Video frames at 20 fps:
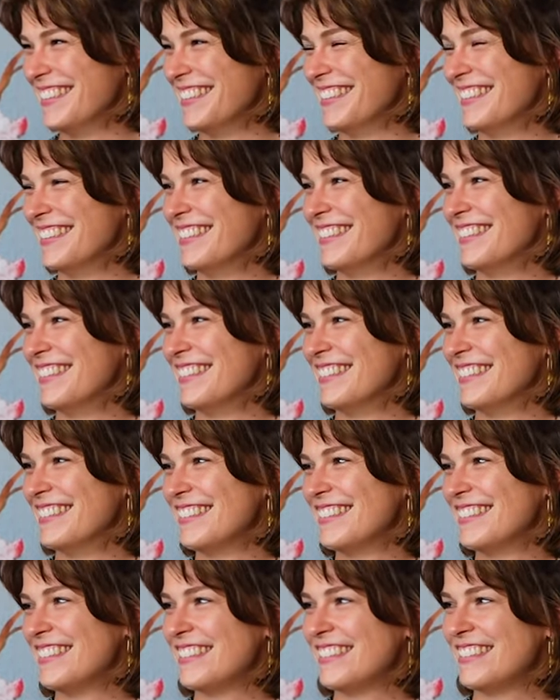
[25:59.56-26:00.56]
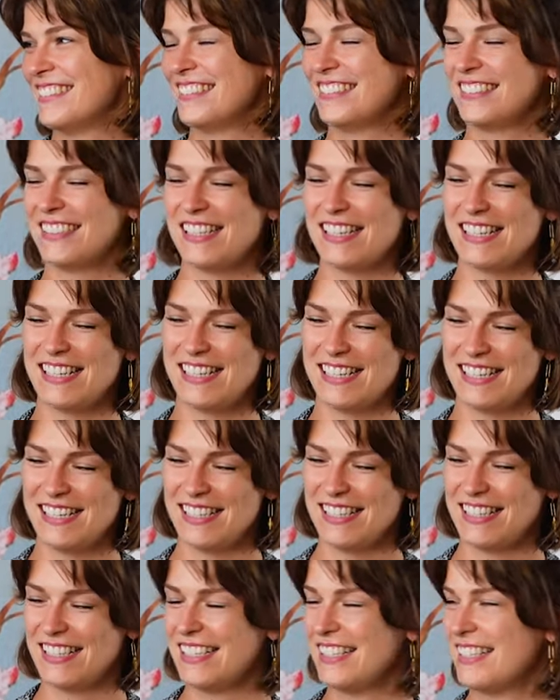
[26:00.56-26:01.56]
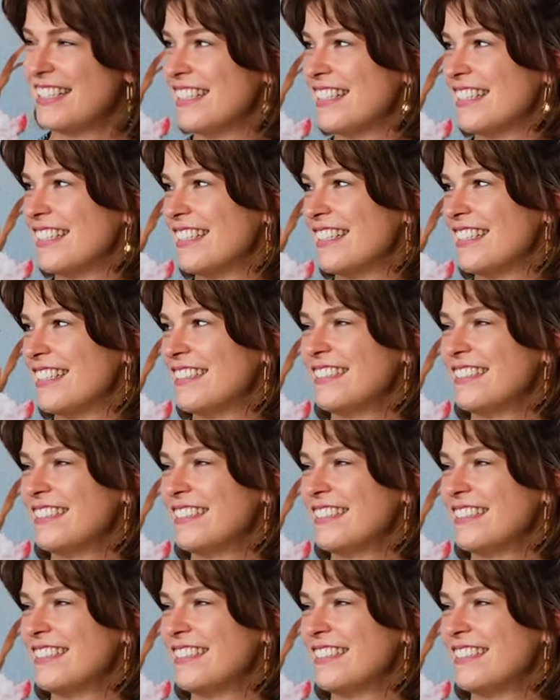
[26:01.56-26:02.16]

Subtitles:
(not speaking)